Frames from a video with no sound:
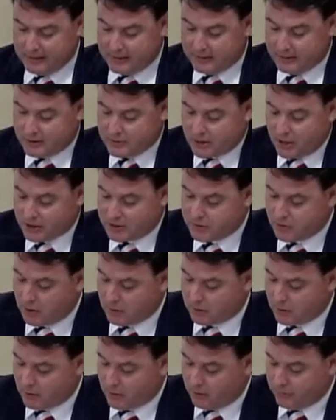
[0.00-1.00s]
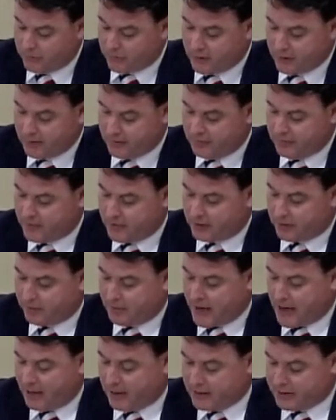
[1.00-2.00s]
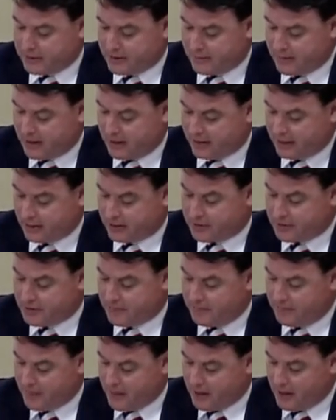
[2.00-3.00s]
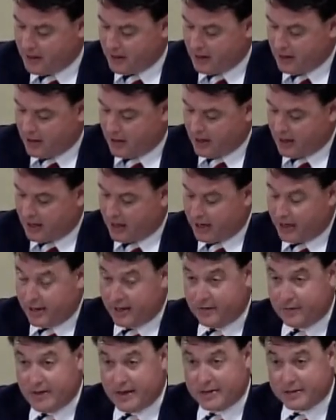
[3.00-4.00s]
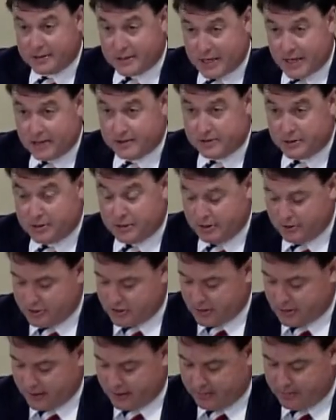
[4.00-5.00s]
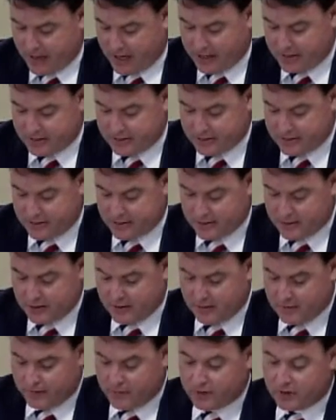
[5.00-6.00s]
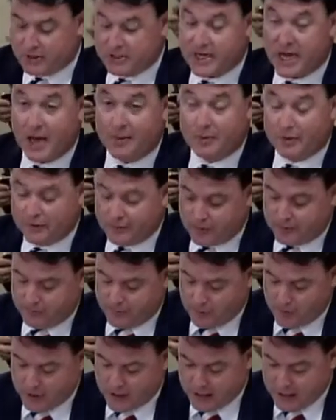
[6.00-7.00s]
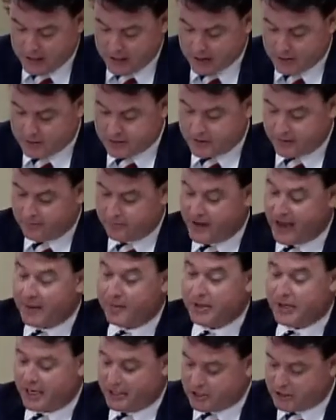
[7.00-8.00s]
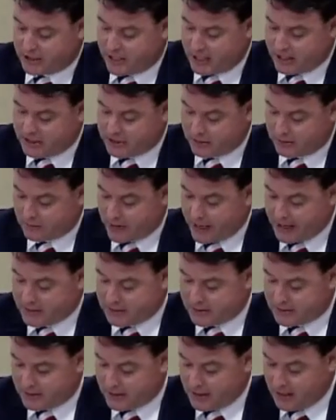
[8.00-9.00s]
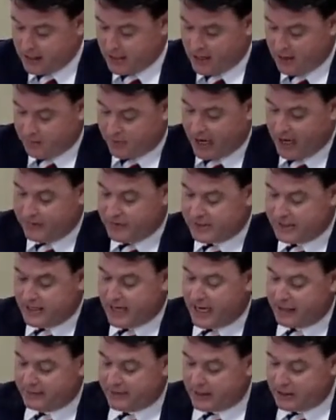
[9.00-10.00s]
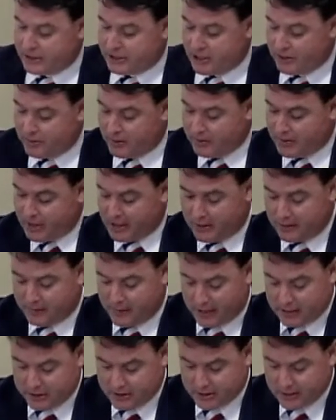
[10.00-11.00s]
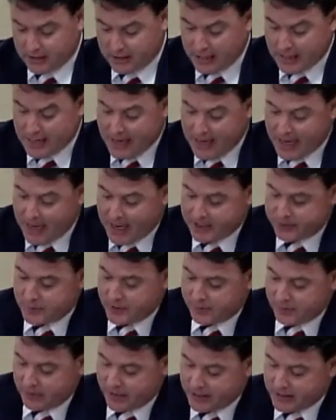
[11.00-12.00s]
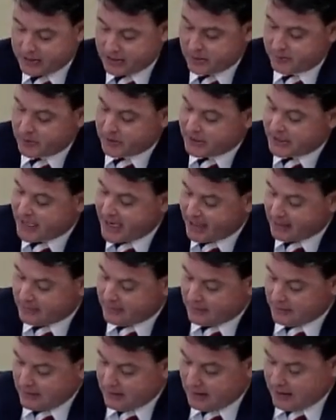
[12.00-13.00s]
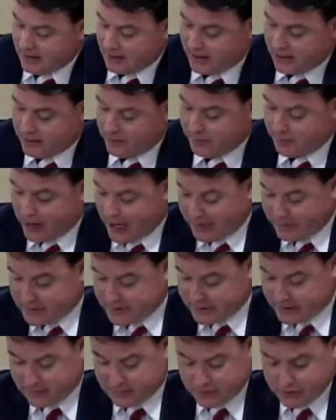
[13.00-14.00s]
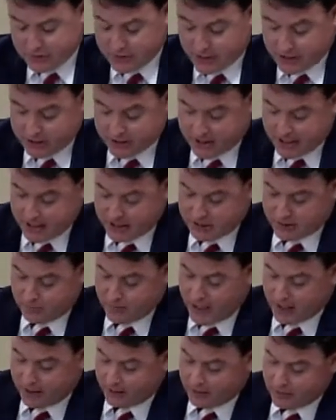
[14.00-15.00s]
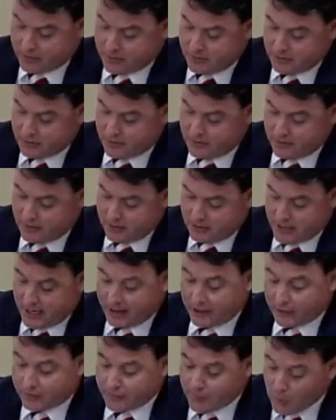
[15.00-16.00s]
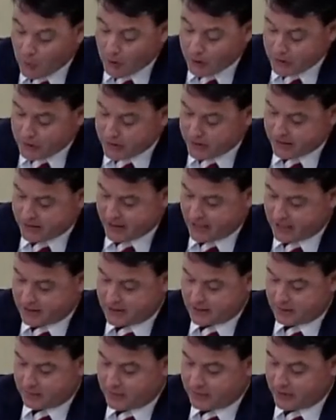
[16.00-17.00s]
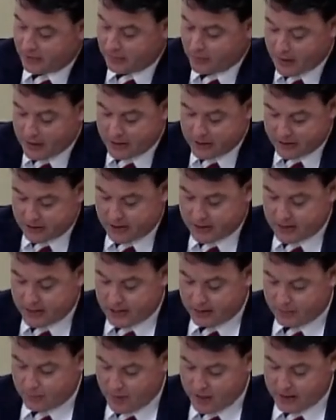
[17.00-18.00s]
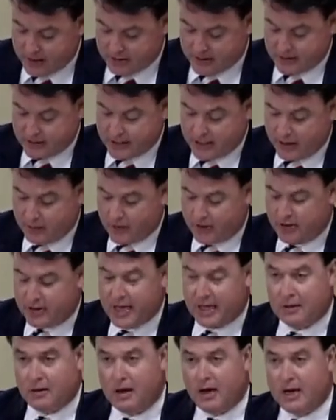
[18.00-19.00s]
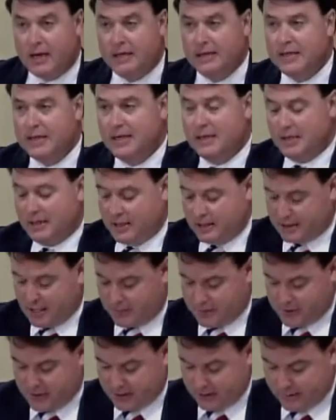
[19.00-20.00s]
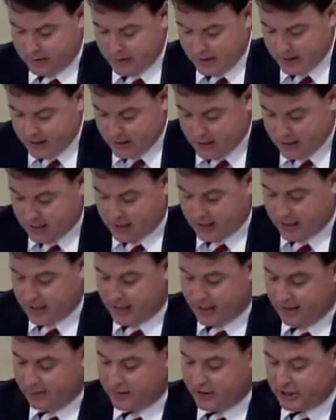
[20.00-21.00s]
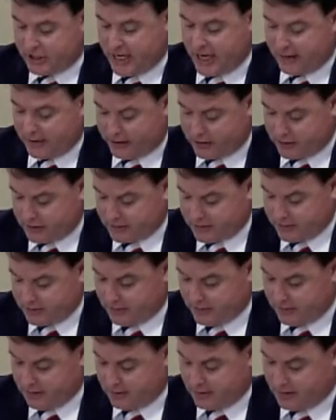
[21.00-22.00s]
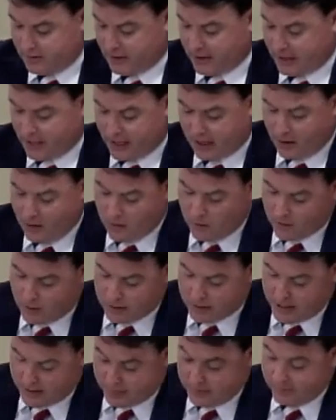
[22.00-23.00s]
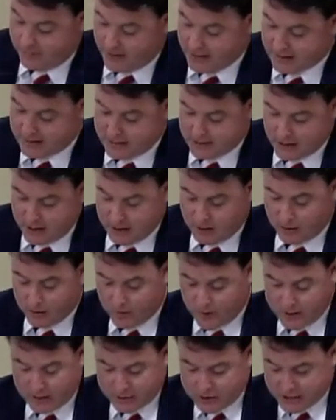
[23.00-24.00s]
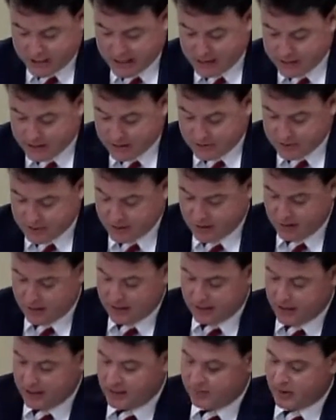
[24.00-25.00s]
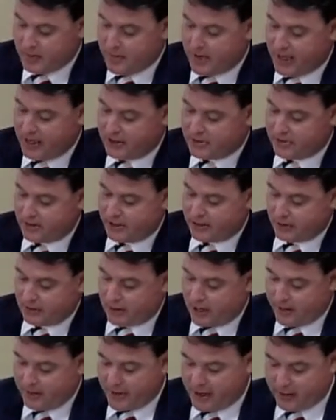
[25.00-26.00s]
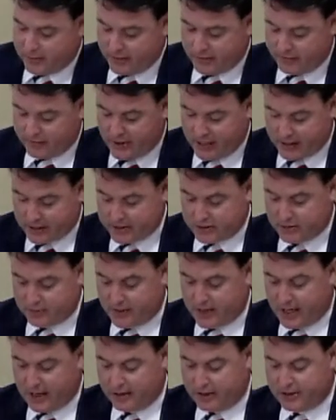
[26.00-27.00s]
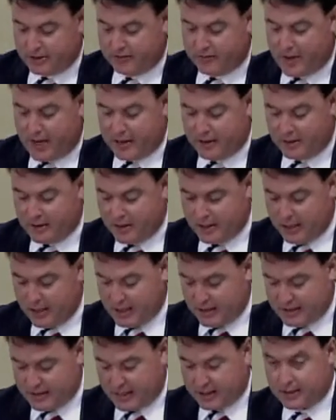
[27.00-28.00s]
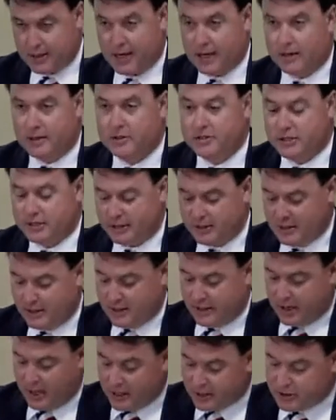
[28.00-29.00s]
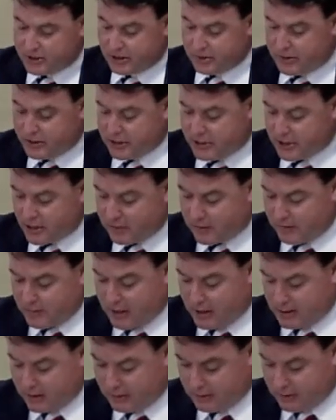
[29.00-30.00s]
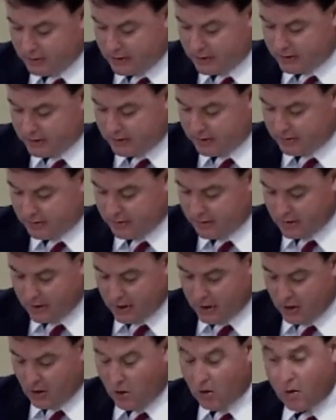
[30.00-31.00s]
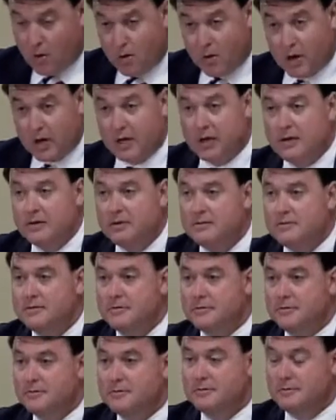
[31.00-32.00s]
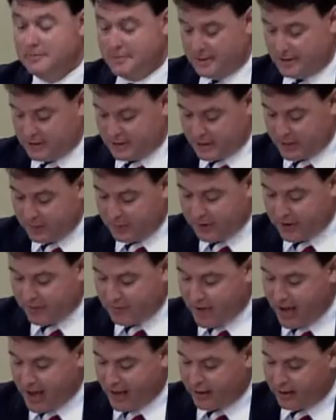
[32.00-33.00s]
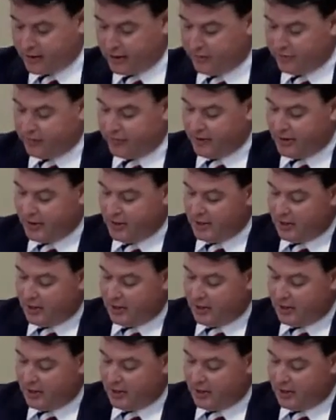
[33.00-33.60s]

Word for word: there is also a role for federal policymakers that is constitutionally based. For example, for 40 years, the Family Educational Rights and Privacy Act that Chairman Meehan mentioned has been in place to protect the privacy of student education records. I look forward to discussing with our witnesses today whether that law is up to the challenges or that we face today, or whether changes need to be made so that the law better reflects the realities of modern technology, also as Chairman Meehan alluded to. Or is it simply a matter of